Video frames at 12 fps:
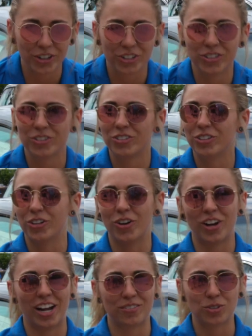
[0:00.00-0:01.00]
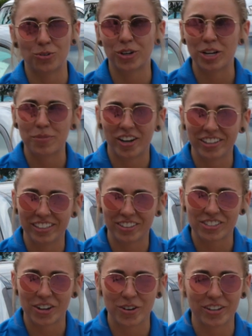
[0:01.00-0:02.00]
you. You don't have to worry about heel
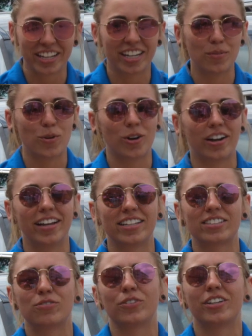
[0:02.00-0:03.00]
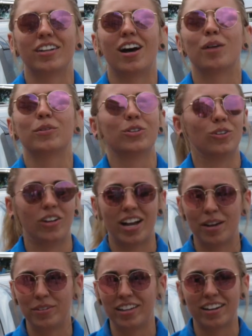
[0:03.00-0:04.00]
towing anymore. It's phenomenal.
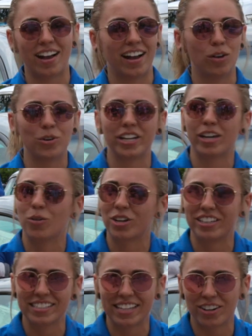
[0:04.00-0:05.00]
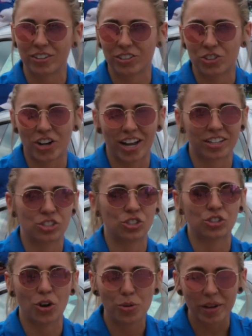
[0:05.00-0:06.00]
I mean, I want to get one of these out on the track
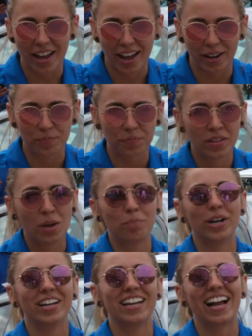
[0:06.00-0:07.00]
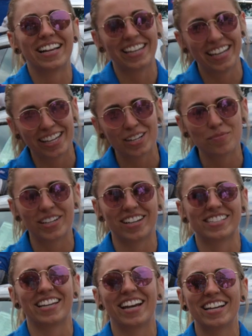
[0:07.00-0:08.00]
so bad, but I can't
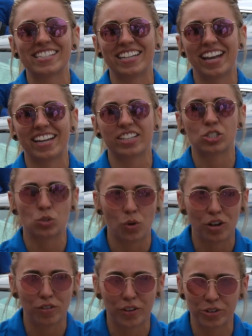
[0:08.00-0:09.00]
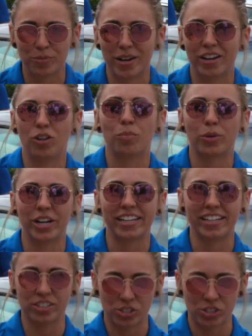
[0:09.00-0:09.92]
because it hasn't had its 1,200-mile break-in